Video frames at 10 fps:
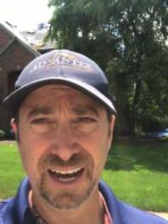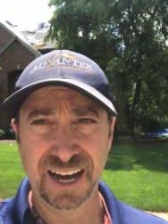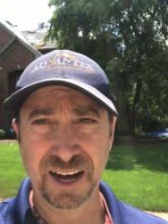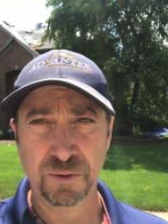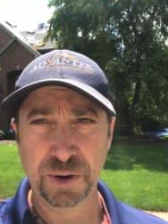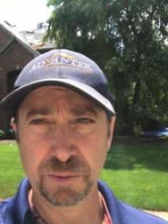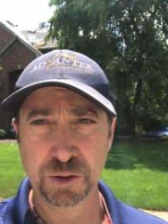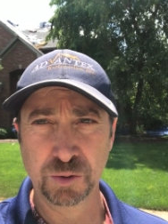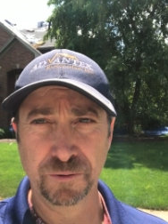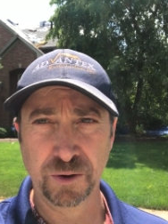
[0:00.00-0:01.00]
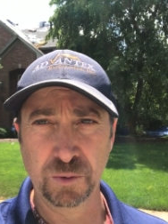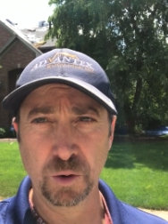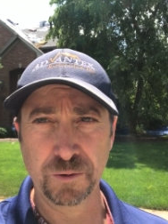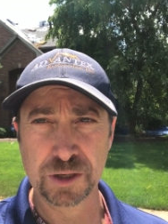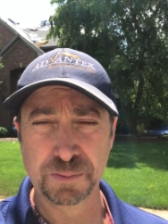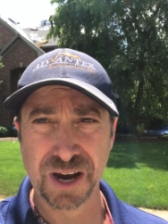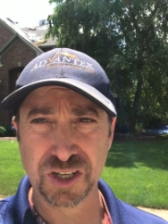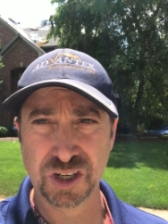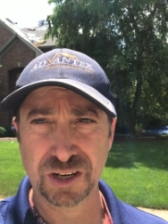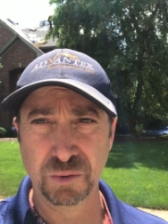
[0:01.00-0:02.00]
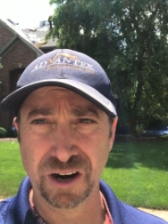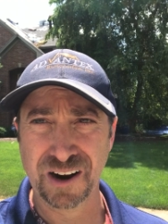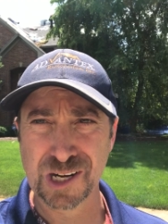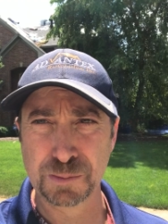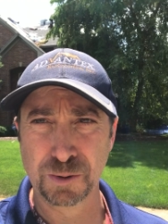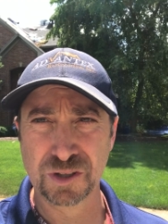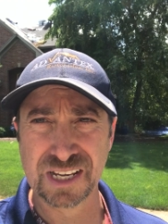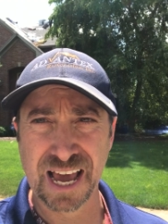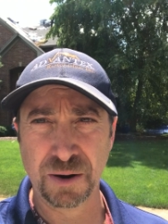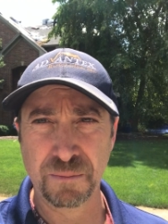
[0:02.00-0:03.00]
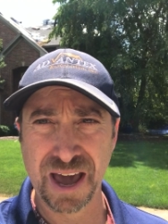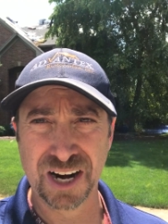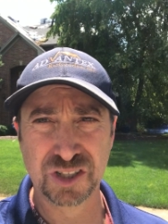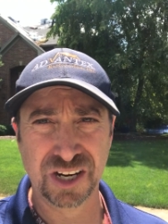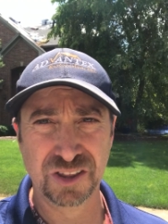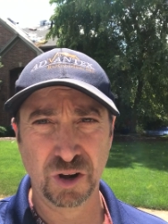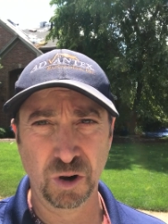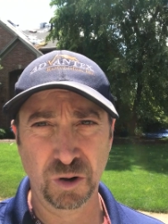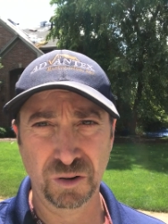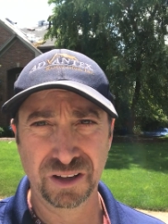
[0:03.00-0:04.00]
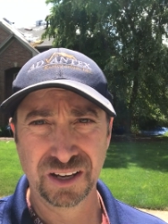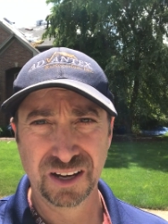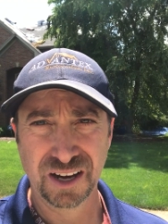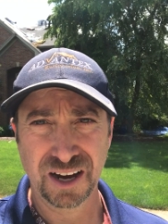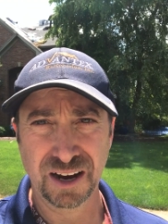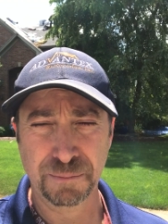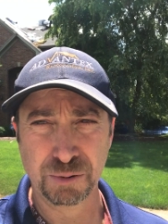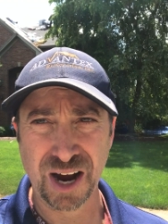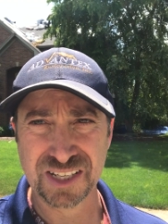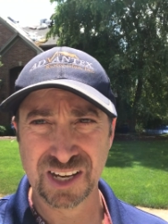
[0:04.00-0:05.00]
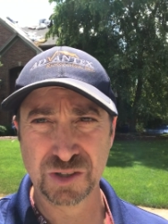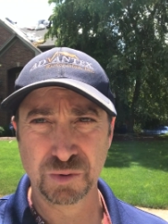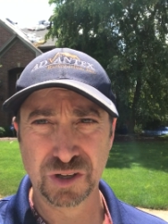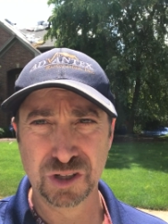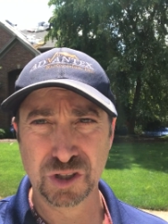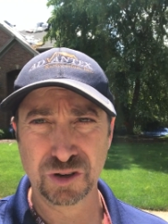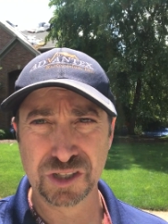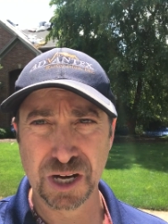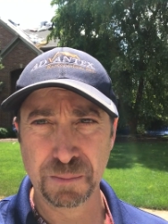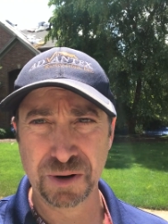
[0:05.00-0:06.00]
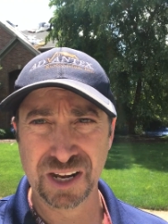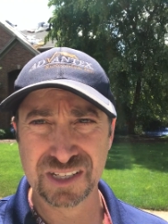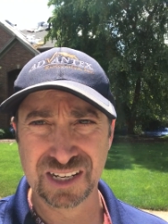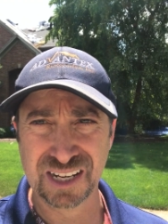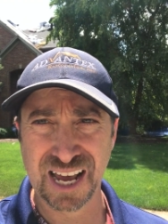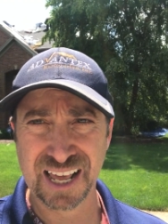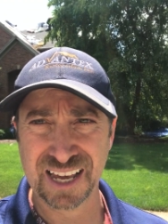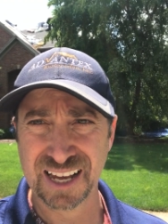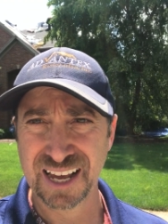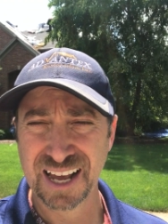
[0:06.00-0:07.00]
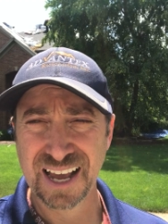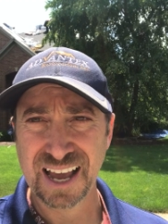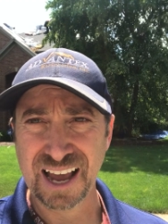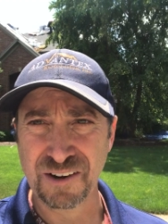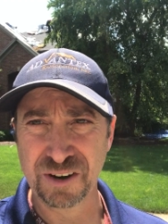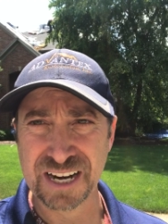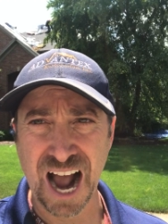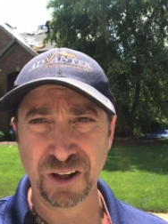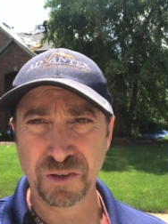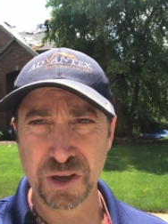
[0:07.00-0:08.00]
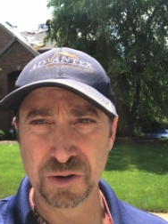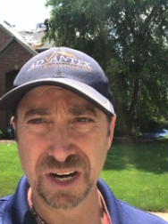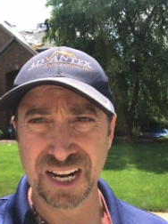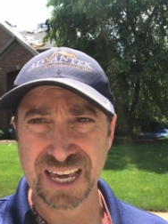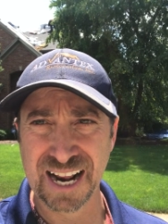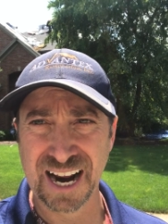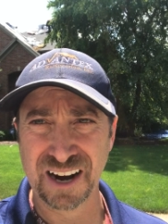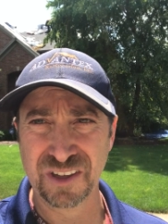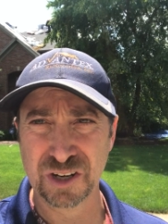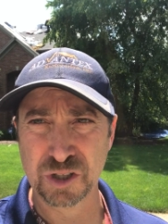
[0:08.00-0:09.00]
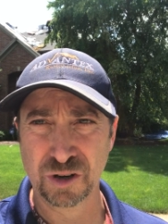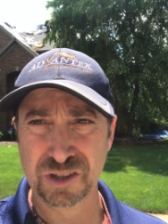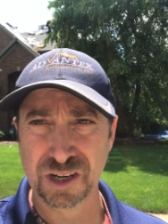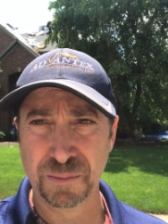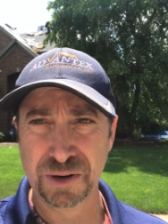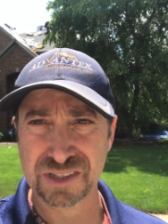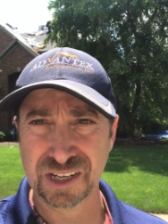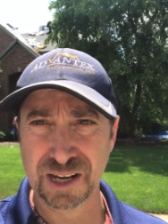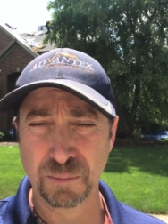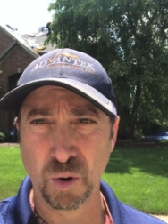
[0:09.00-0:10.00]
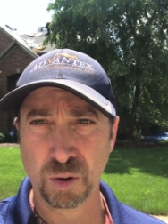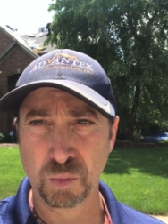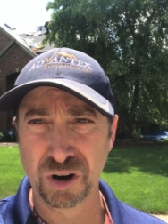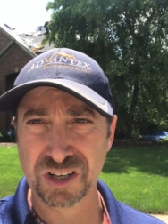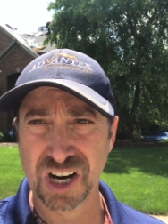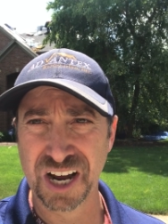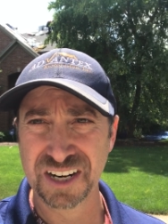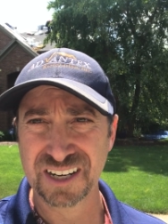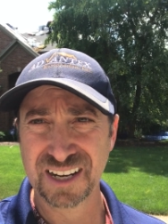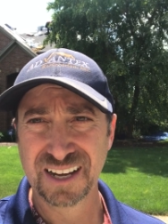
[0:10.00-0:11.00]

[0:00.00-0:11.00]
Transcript: Uh, we will do a free roof inspection. We are experts at managing the whole uh, process with the insurance companies and getting every dollar that you need to get out of the insurance companies to get more work done.